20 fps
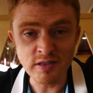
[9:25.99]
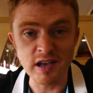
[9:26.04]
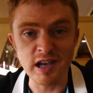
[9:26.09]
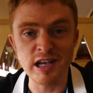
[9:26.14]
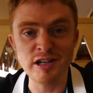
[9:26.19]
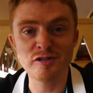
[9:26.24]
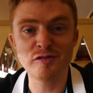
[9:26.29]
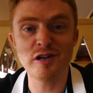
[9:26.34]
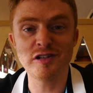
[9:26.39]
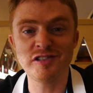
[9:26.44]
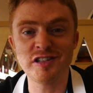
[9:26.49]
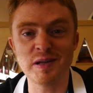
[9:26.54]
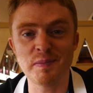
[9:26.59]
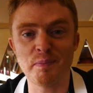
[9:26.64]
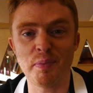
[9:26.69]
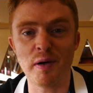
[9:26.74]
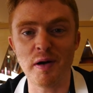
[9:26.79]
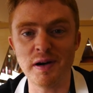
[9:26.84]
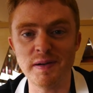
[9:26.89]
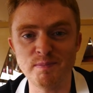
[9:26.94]
The interesting
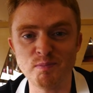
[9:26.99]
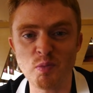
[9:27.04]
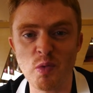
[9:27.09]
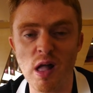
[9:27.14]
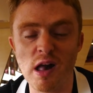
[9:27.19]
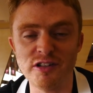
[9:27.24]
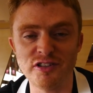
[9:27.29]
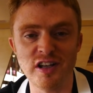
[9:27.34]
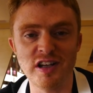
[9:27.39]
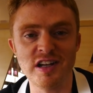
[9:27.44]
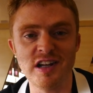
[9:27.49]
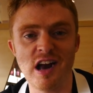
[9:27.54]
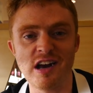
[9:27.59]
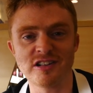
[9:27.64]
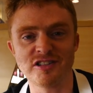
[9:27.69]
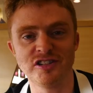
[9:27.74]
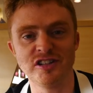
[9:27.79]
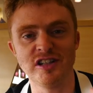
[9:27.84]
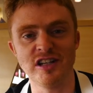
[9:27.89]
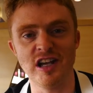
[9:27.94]
part is that
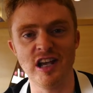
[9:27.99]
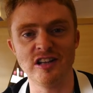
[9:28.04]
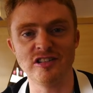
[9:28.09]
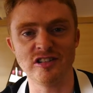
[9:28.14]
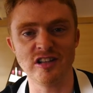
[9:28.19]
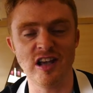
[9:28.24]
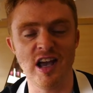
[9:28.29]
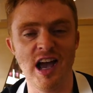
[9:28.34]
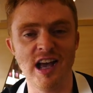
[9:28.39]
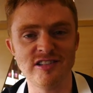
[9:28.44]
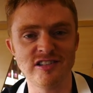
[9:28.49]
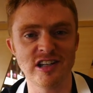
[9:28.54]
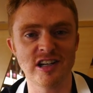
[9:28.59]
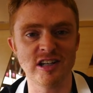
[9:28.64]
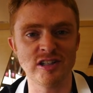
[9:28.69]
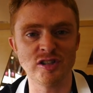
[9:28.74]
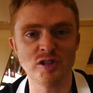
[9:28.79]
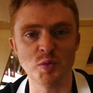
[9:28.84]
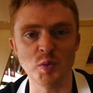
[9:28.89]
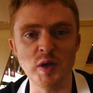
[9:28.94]
actually it has like
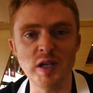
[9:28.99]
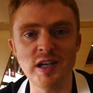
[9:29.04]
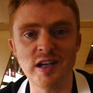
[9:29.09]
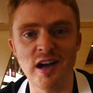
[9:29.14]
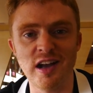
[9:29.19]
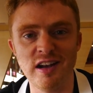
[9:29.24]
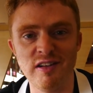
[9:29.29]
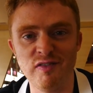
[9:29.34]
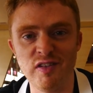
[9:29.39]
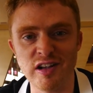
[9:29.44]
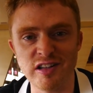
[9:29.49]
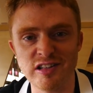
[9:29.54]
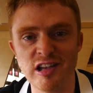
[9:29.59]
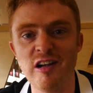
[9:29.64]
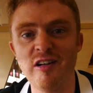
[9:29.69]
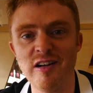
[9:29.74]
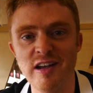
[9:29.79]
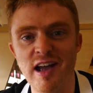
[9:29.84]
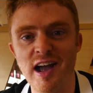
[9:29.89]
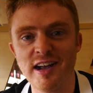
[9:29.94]
a sweet kind of like
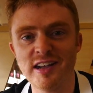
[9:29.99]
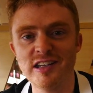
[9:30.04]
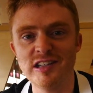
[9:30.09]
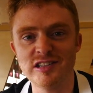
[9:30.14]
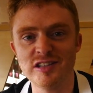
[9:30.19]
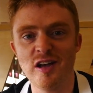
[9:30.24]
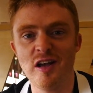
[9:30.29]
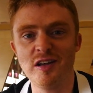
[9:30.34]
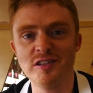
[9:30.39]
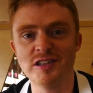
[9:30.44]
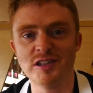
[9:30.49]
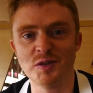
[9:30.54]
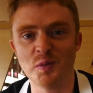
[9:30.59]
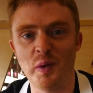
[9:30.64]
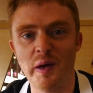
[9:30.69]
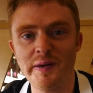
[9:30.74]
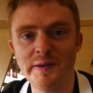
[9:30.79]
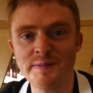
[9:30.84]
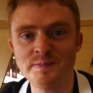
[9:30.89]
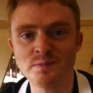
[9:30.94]
teriyaki sauce as
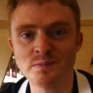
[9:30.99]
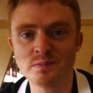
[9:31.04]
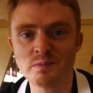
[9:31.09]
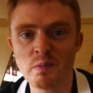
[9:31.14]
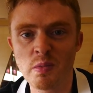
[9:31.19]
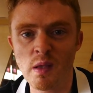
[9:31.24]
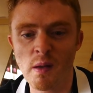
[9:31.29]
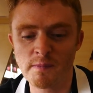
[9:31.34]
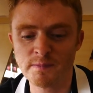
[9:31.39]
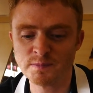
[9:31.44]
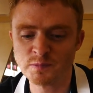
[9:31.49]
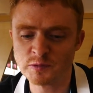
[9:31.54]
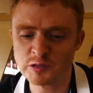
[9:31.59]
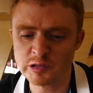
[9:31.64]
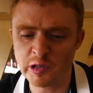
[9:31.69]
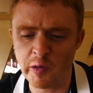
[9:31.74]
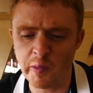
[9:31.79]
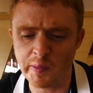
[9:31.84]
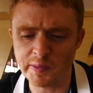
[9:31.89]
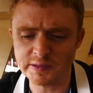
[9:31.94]
well. Ooh.
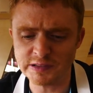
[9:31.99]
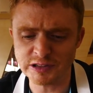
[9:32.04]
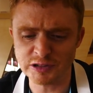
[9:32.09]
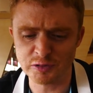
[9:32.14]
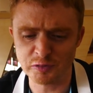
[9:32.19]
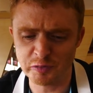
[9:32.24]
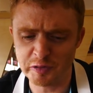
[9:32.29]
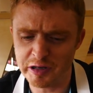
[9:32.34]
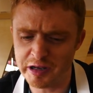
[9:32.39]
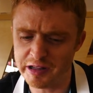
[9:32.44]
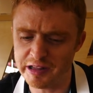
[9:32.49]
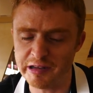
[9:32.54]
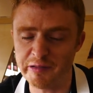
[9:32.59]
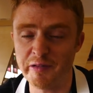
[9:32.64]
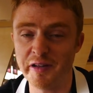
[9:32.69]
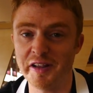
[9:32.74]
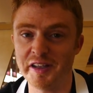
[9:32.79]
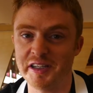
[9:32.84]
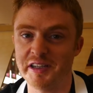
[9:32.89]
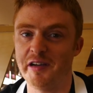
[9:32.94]
So it's really,
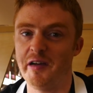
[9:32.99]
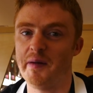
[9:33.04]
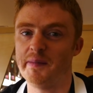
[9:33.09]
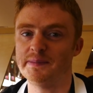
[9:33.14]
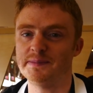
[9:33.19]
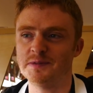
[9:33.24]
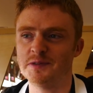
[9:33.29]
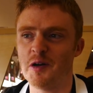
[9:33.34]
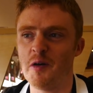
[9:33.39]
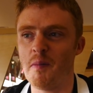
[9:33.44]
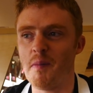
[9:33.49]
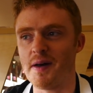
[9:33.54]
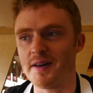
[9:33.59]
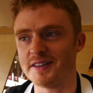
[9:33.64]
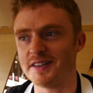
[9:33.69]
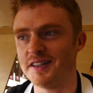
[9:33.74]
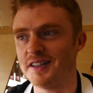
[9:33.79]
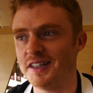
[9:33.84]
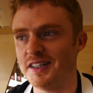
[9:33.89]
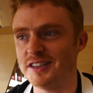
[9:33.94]
really good. Oh my
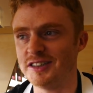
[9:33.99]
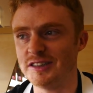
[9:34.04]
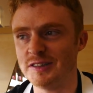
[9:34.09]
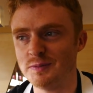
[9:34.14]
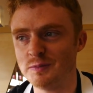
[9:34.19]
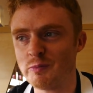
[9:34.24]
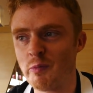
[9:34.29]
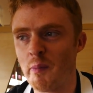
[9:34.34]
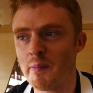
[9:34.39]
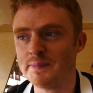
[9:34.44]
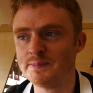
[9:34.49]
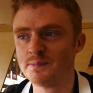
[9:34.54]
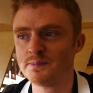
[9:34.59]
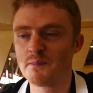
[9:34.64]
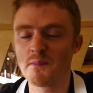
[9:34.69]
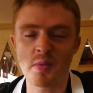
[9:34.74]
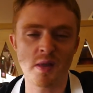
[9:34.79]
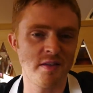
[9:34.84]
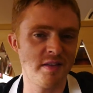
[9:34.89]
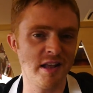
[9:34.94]
gosh.
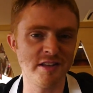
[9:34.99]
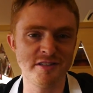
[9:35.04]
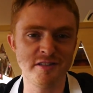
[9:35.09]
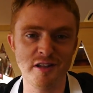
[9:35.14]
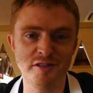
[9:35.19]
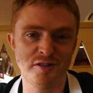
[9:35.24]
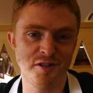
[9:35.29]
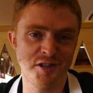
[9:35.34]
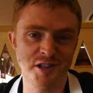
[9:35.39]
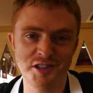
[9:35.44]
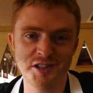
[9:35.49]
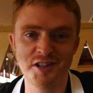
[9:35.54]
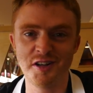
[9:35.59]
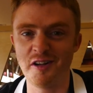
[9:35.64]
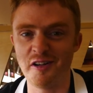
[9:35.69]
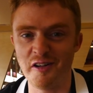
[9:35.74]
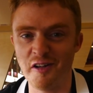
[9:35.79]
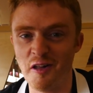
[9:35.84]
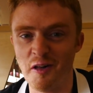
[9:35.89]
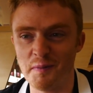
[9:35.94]
That's not
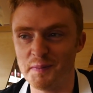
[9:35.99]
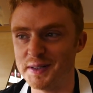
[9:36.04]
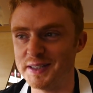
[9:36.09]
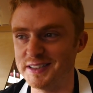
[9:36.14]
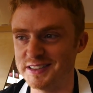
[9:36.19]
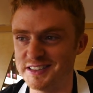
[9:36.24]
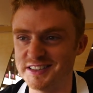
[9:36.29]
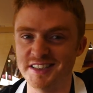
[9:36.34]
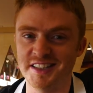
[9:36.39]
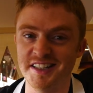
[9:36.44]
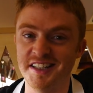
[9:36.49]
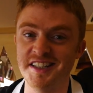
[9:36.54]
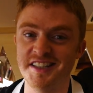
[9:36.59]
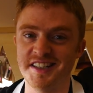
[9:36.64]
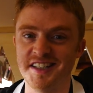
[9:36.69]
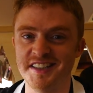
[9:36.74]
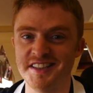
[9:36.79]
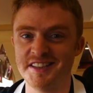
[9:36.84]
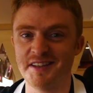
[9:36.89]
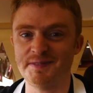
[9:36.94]
traditional at all, but it's
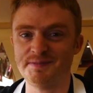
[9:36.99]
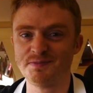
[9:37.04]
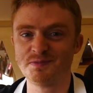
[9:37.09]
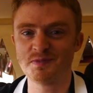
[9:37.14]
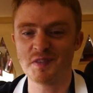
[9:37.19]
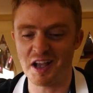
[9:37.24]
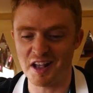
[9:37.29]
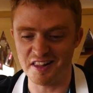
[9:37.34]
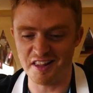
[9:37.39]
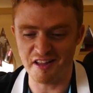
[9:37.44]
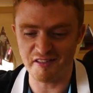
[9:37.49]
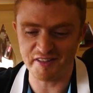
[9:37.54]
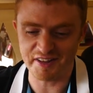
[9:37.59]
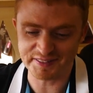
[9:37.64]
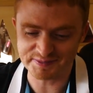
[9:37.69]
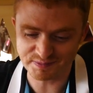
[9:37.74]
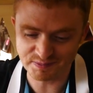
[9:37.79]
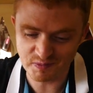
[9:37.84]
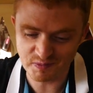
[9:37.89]
delicious. I love it.